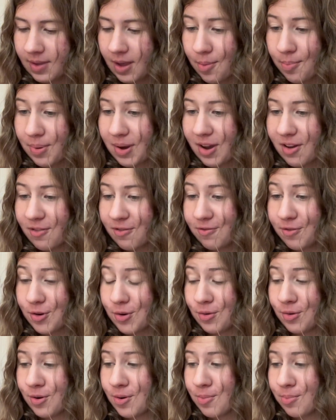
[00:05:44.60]
Pick a
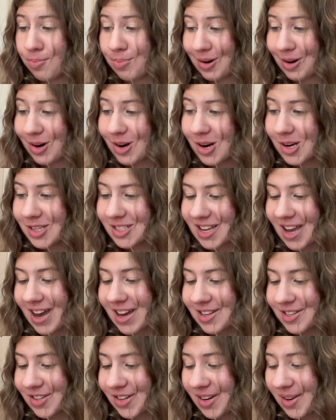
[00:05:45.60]
food. Burgers,
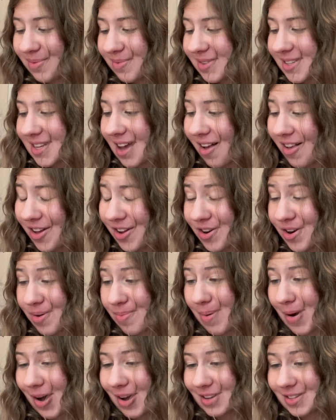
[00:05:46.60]
ice cream, salad, or
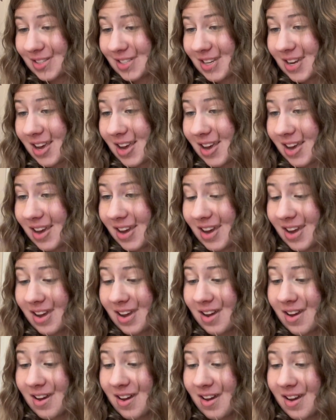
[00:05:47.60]
pasta?
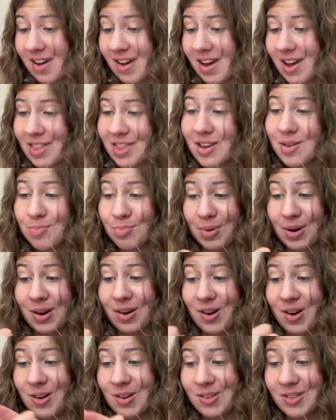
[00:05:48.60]
I think
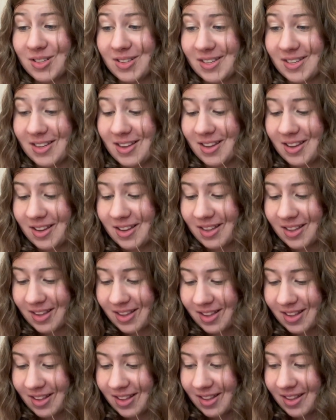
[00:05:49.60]
burgers.
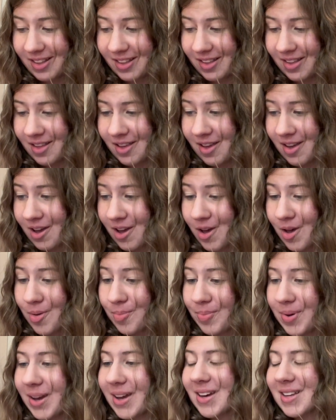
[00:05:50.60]

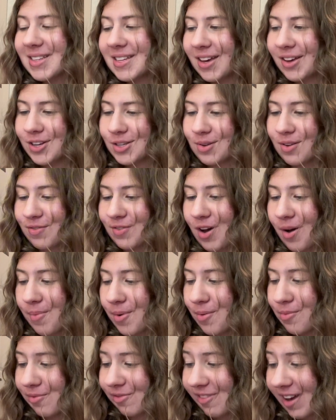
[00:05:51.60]
Pick a Taylor Swift
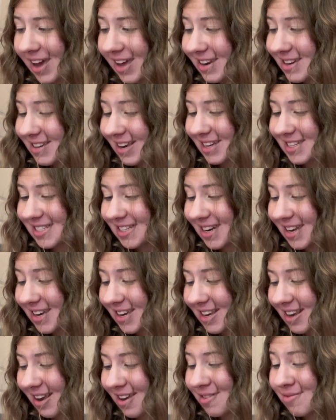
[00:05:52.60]
album. Red,
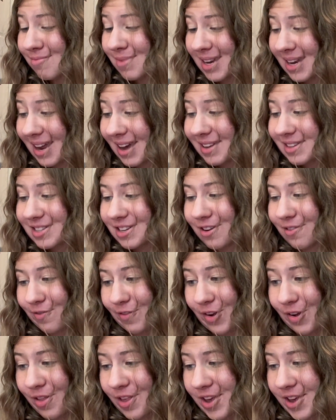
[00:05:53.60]
1989, Midnights, or
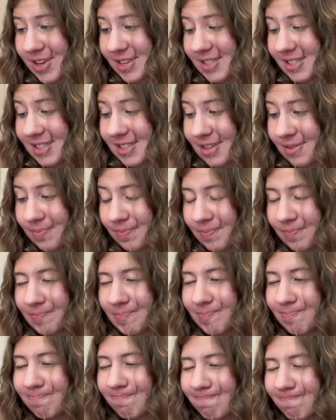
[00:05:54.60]
Fearless?
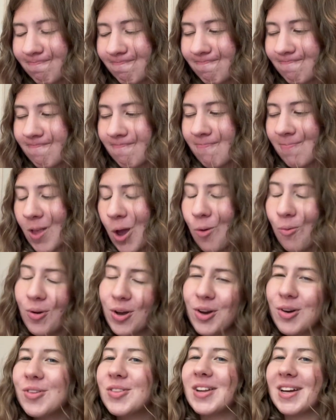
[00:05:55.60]
We'll
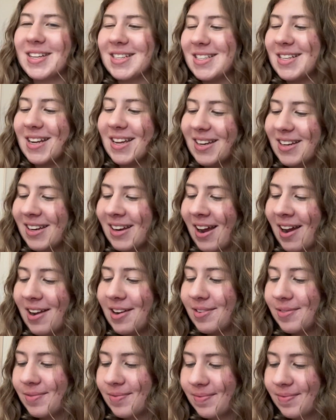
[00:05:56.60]
go with 1989.